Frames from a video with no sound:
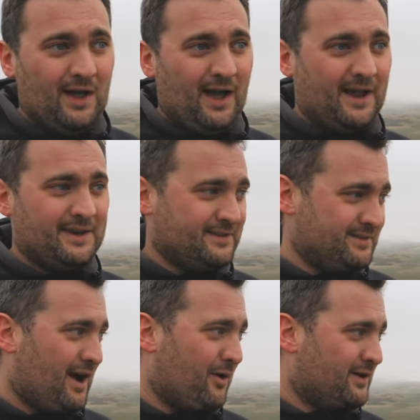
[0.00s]
And
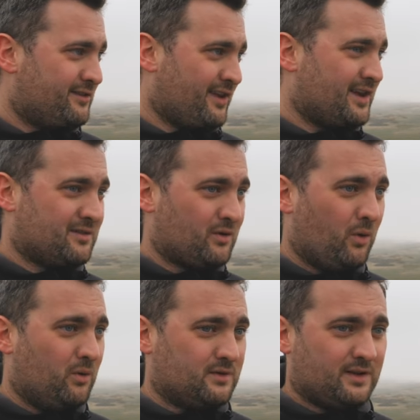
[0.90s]
now it's like
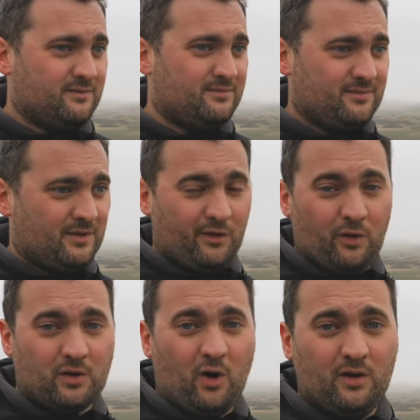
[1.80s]
cold and it's all
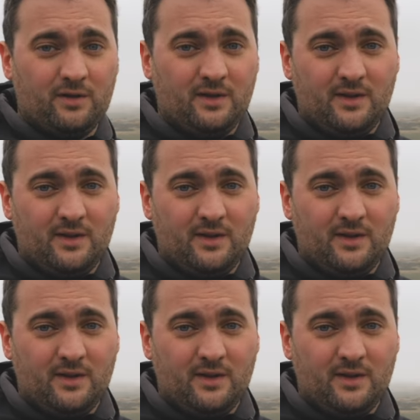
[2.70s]
gone.